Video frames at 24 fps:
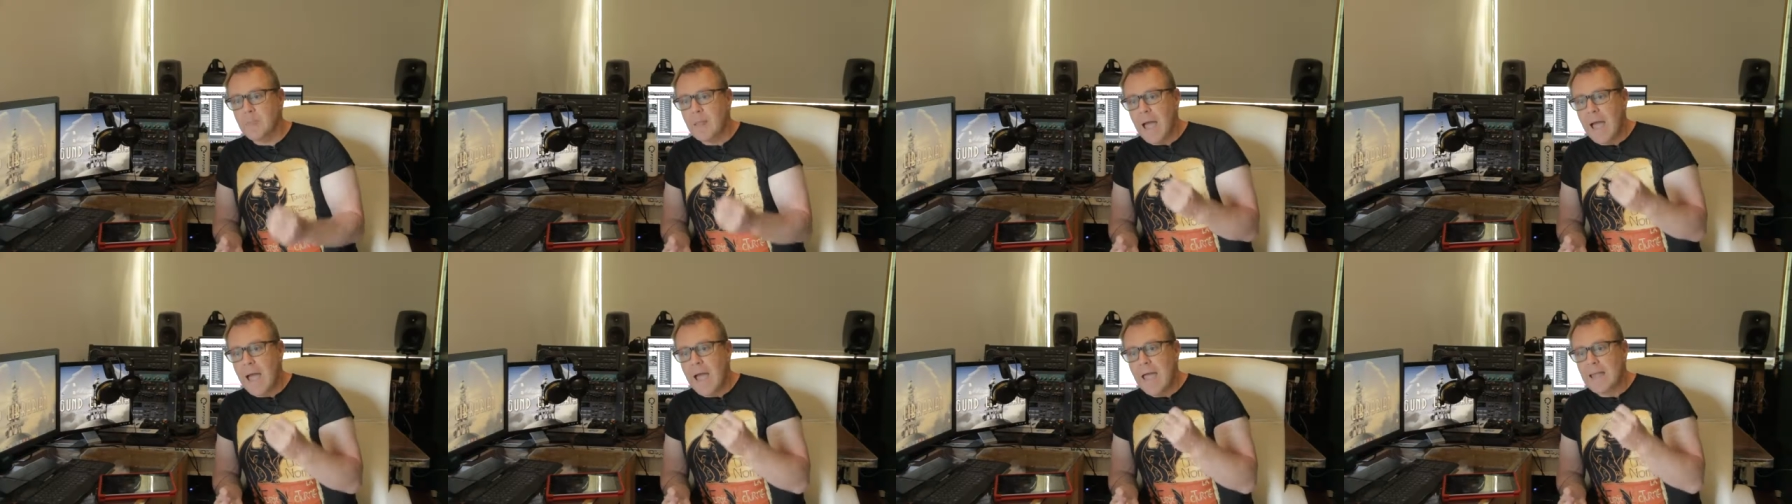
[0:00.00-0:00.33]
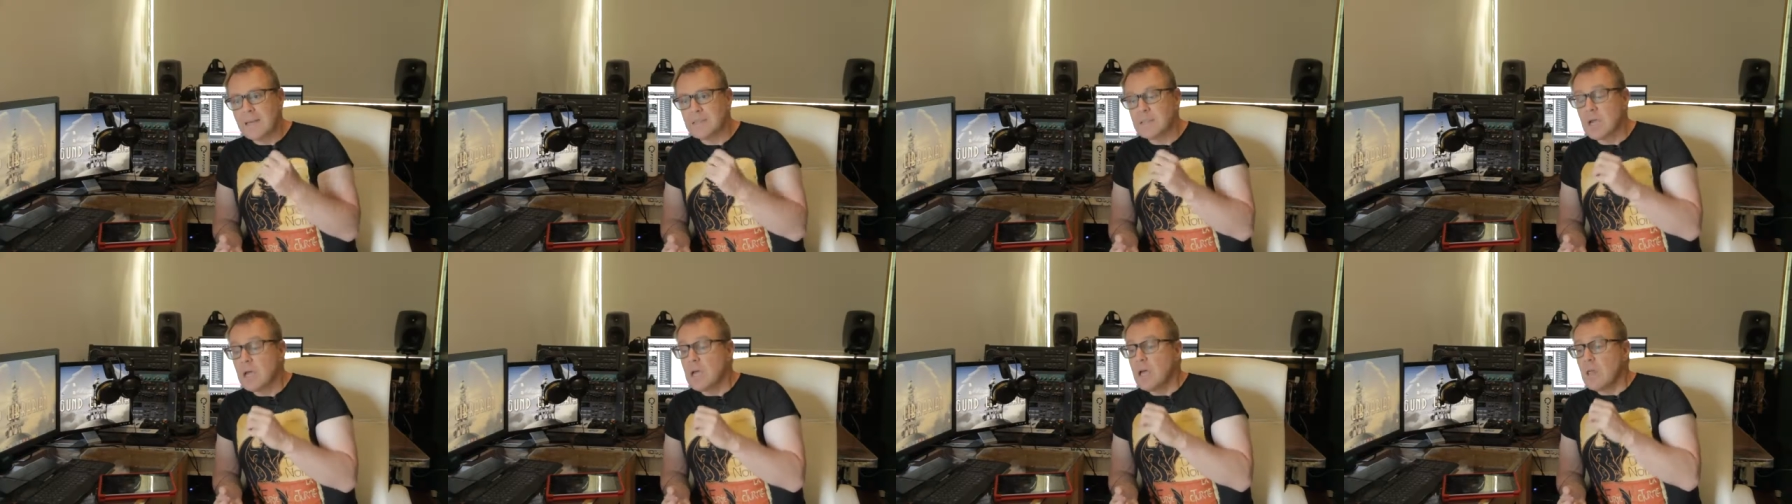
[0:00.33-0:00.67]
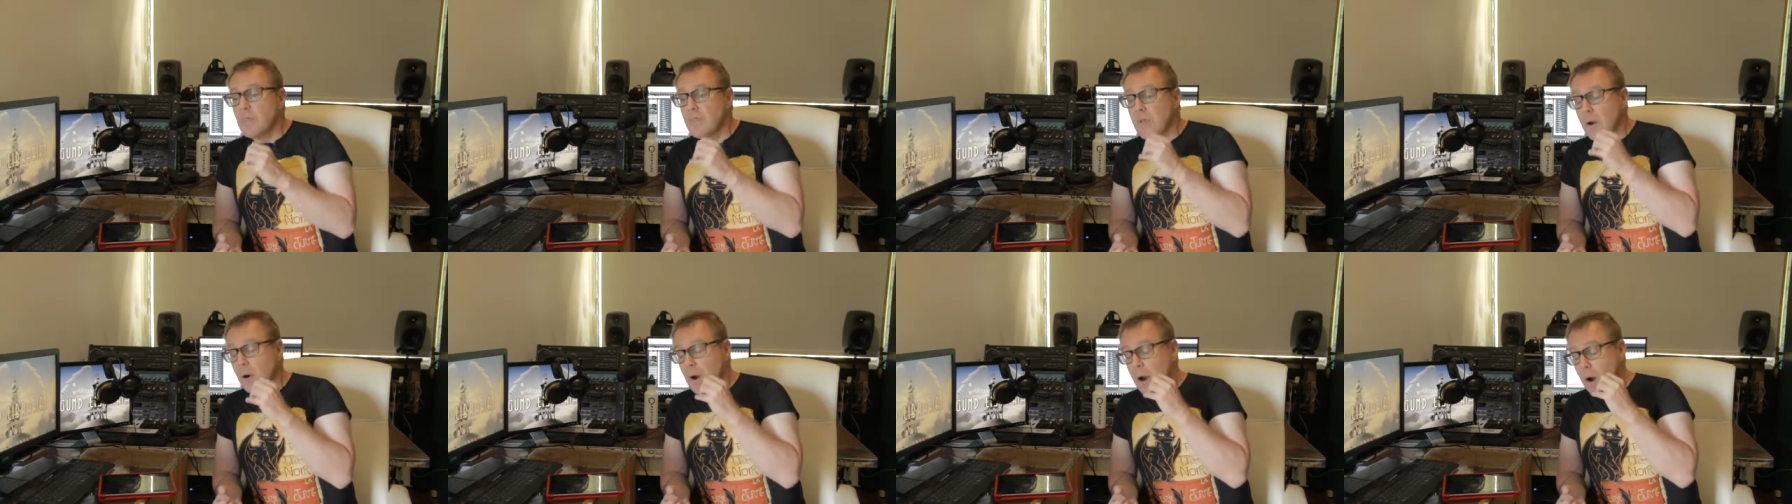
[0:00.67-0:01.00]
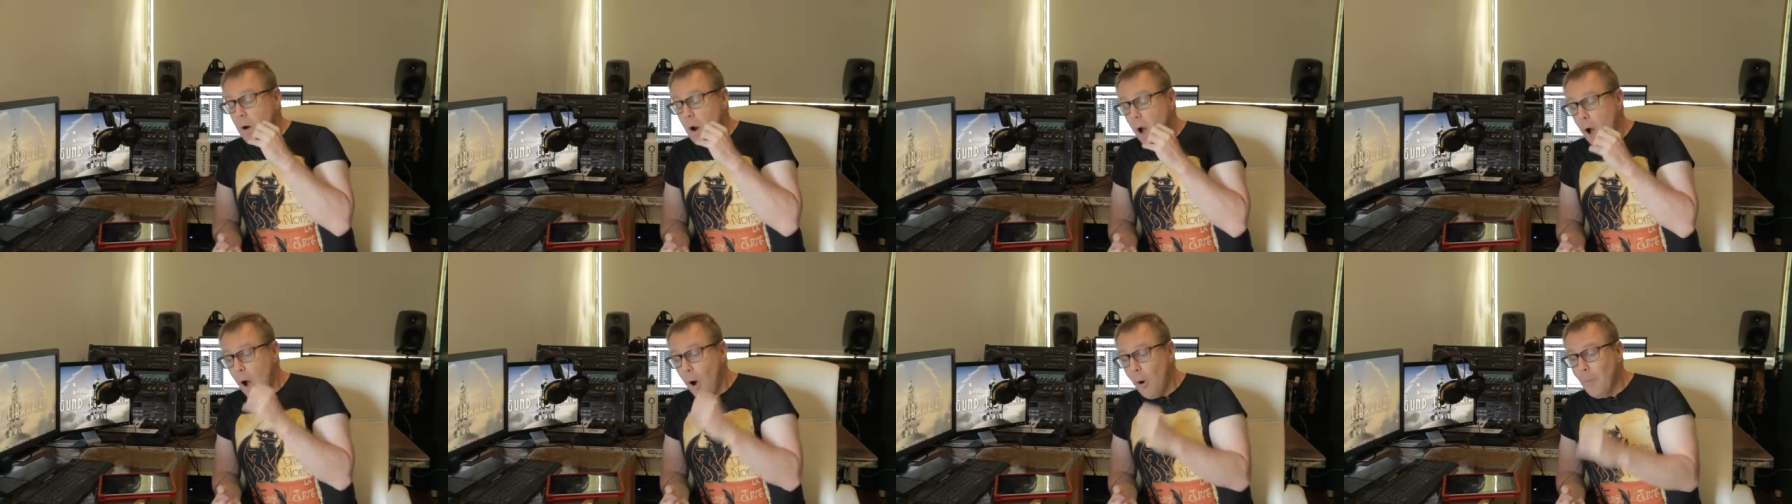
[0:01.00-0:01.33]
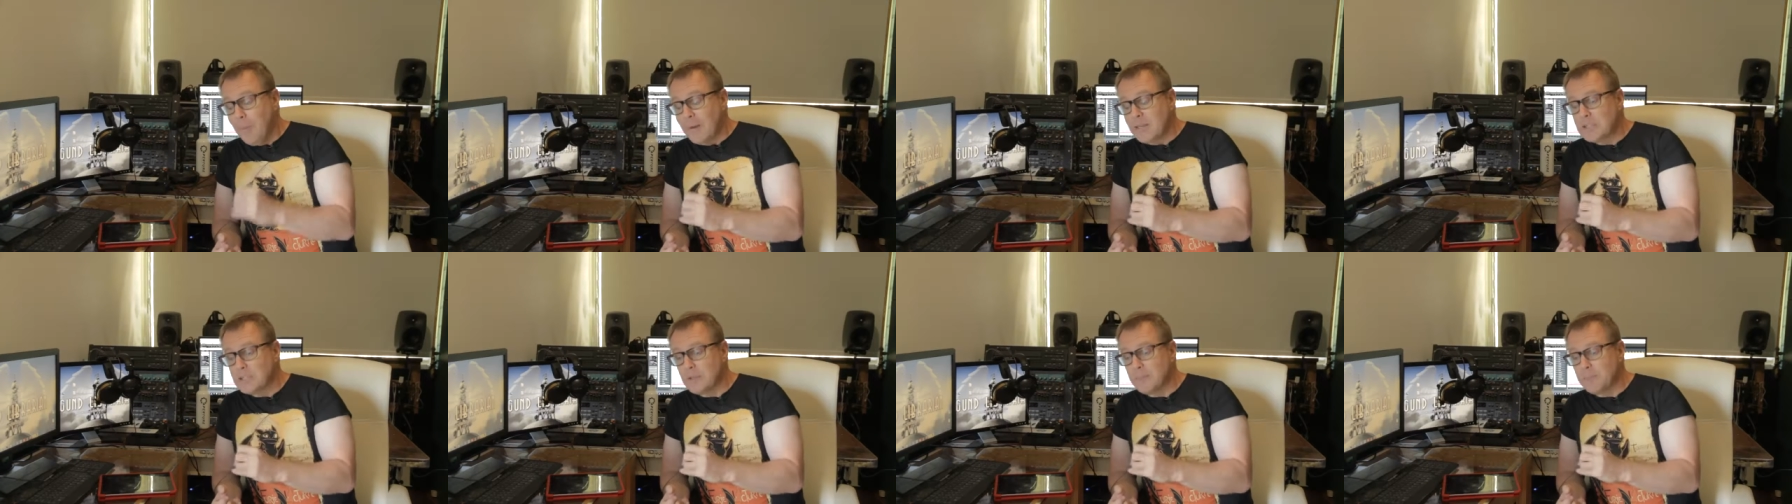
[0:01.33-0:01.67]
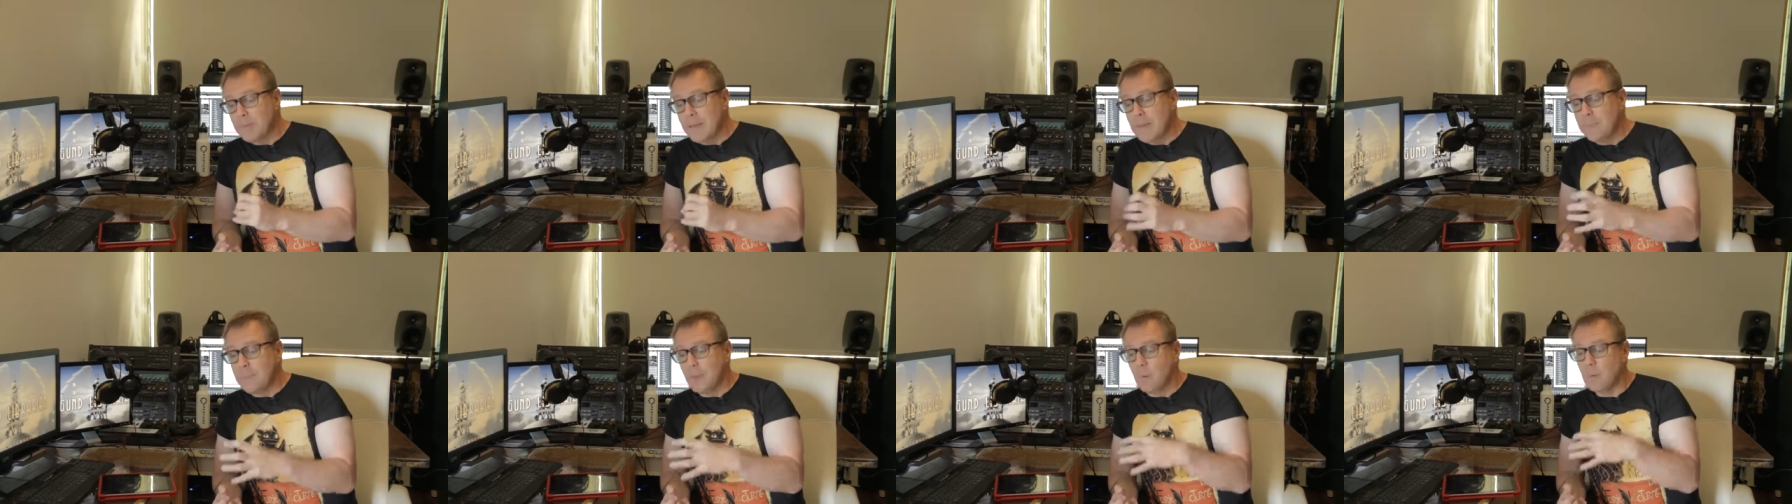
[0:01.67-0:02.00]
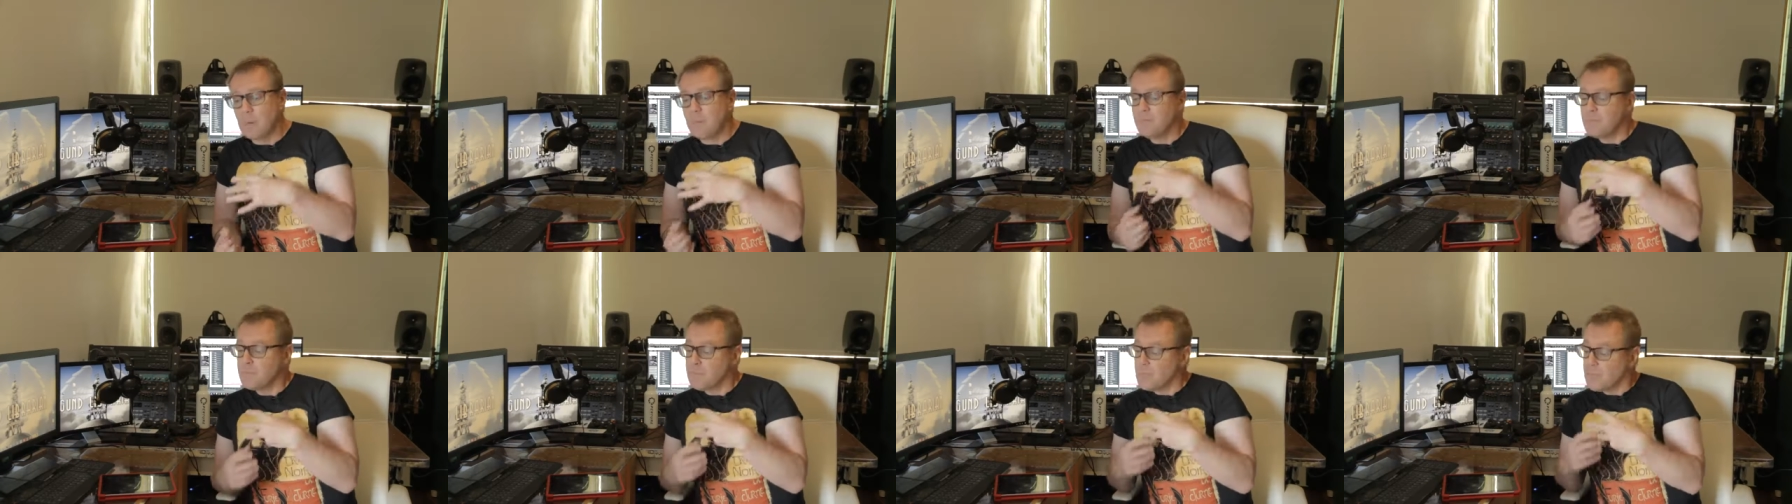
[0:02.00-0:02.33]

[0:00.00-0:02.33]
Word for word: And there are a whole bunch of people